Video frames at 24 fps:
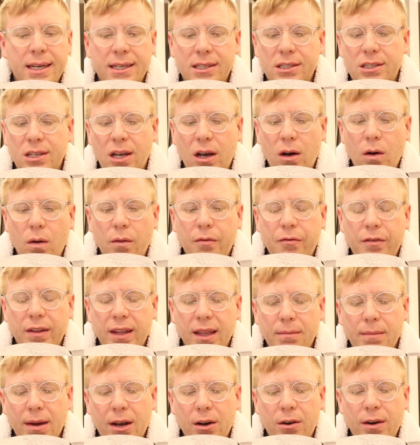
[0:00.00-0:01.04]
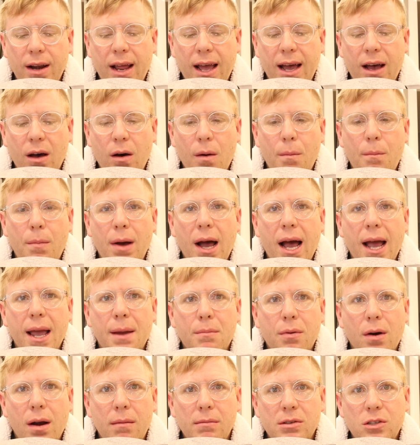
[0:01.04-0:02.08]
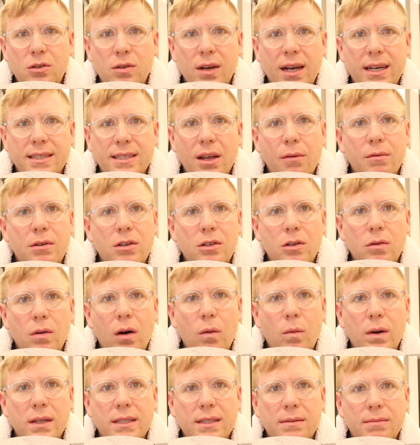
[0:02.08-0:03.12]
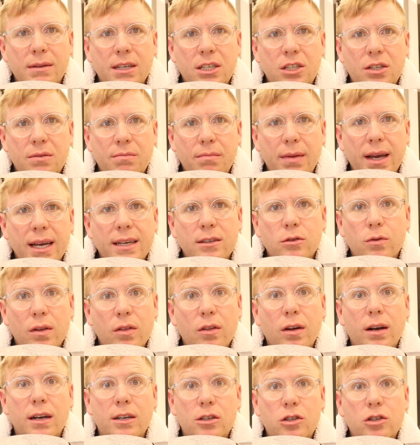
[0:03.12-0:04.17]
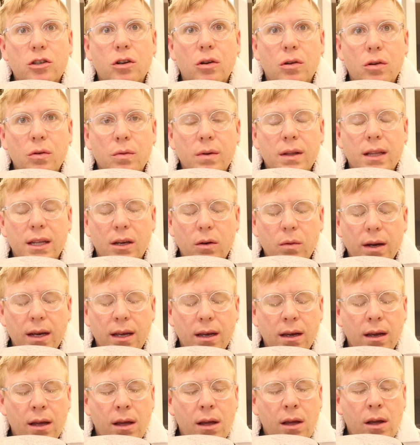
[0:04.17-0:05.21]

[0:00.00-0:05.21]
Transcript: So feeling better now, but I promised you guys I would do a what's in my gym bag, so I thought I'd show you really quick